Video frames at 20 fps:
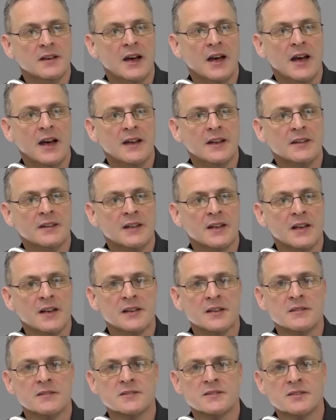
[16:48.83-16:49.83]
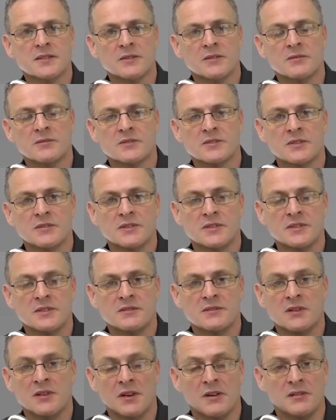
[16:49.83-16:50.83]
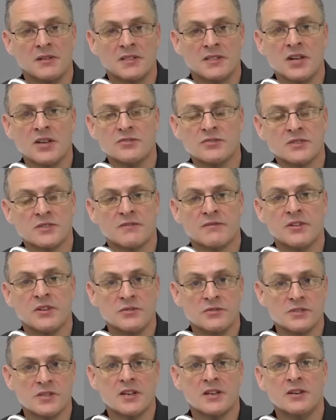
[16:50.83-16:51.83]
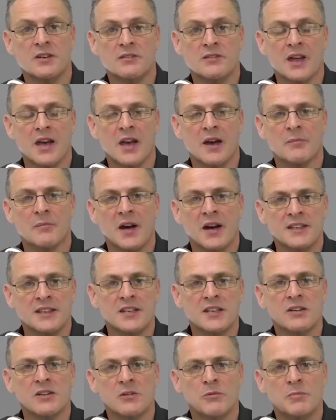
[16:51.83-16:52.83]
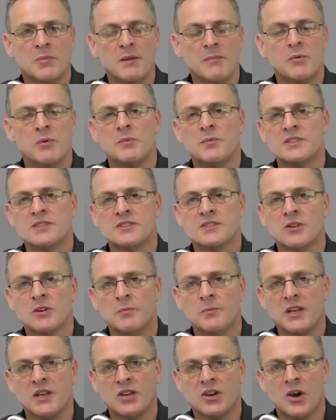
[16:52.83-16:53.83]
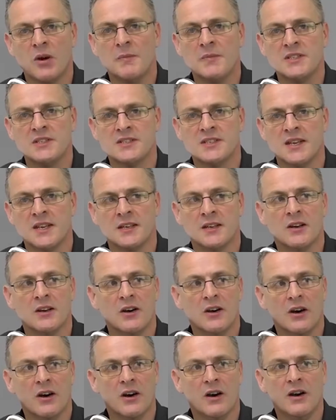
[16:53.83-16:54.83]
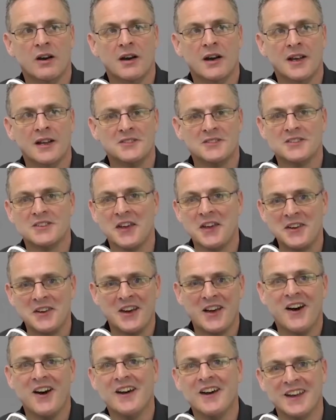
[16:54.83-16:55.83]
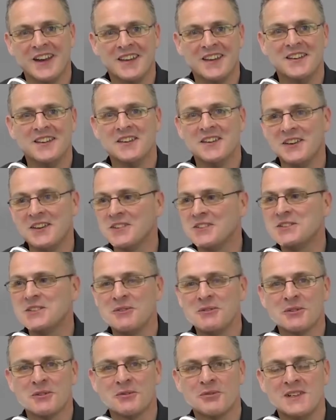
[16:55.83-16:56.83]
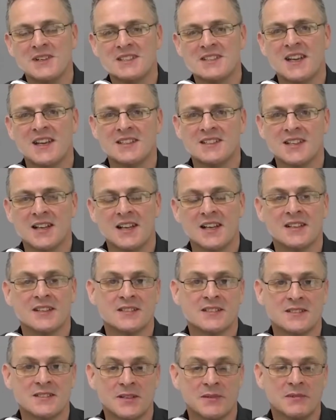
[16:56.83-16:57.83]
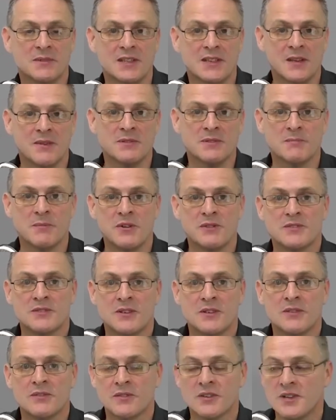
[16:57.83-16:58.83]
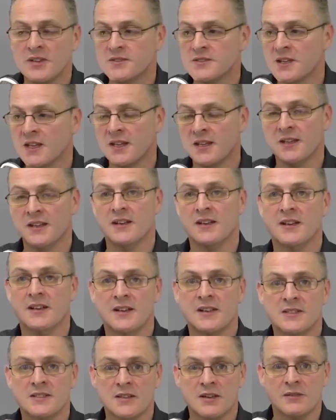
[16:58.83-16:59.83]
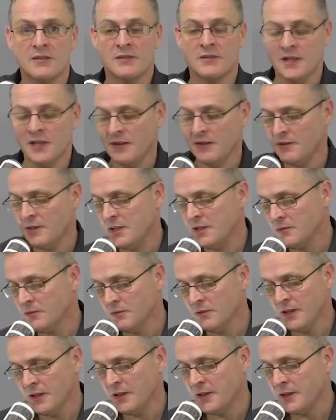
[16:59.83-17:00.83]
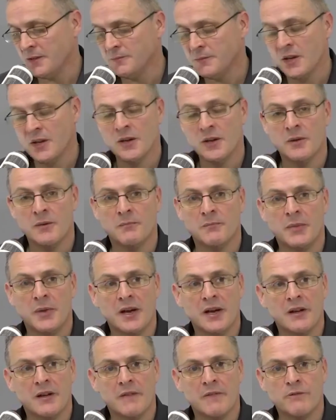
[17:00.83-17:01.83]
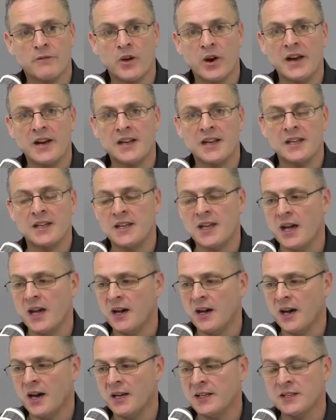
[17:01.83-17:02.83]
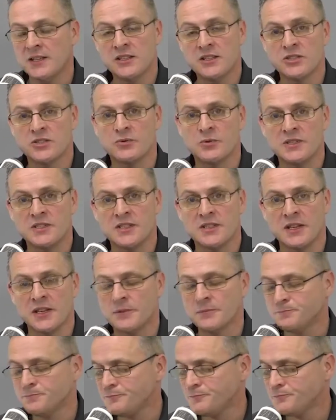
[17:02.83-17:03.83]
and so there's hundreds of views. I knew that, but I didn't know people would still be commenting and saying hi. 2 or 3 days later to something that was posted on Thursday. So it's all learning. But Friday, yeah, I did the Twitter thing,